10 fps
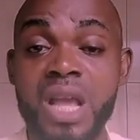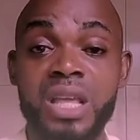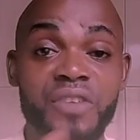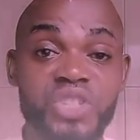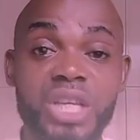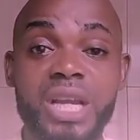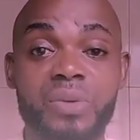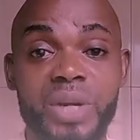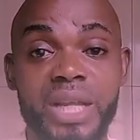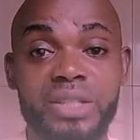If she can
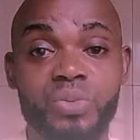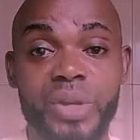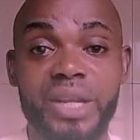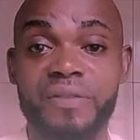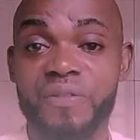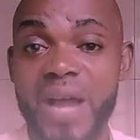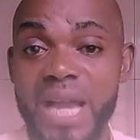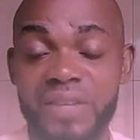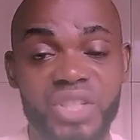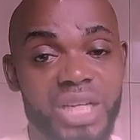relate with it,
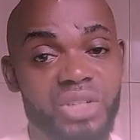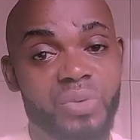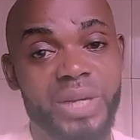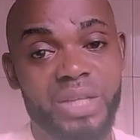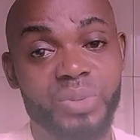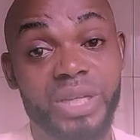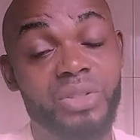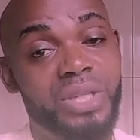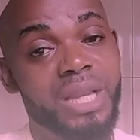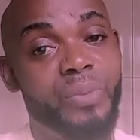fine. If she cannot relate with it, you
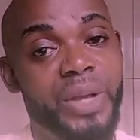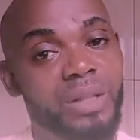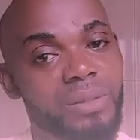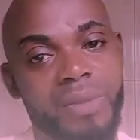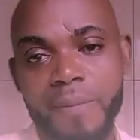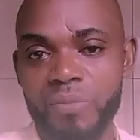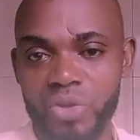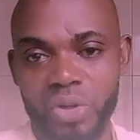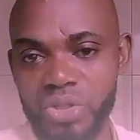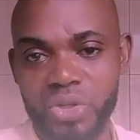tell her, well,
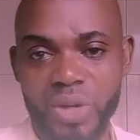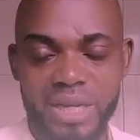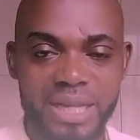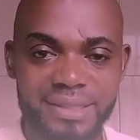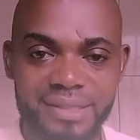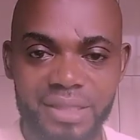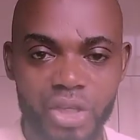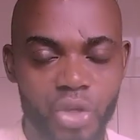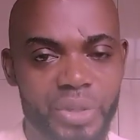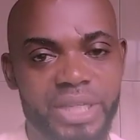don't go, and that's
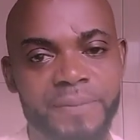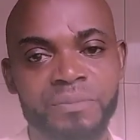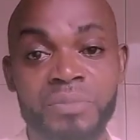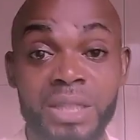QED.